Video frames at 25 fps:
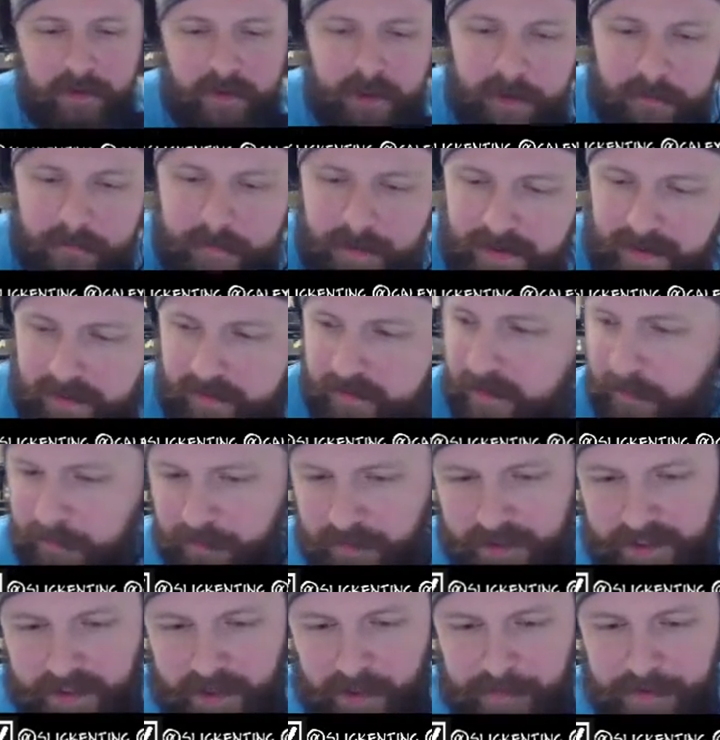I'm
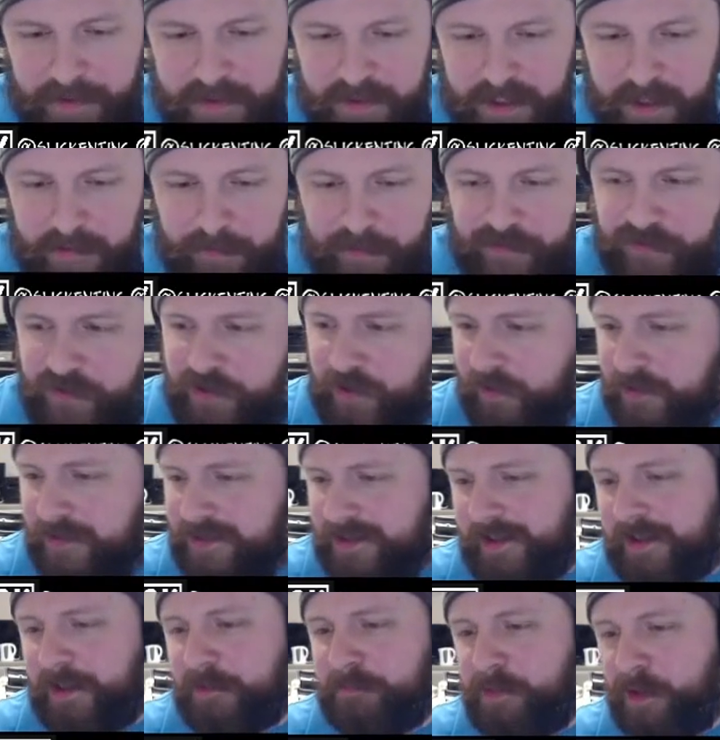cleaning up this image here because I
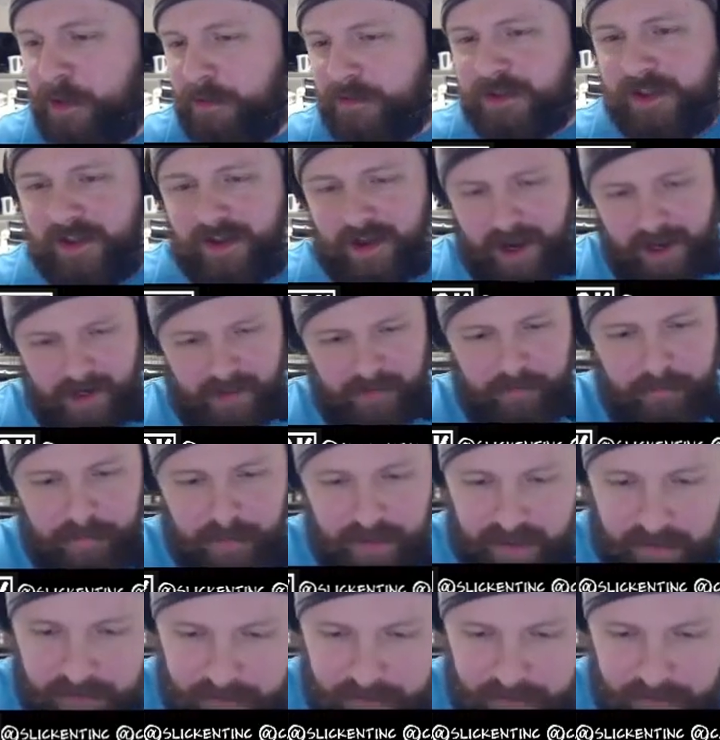like the pose a lot, but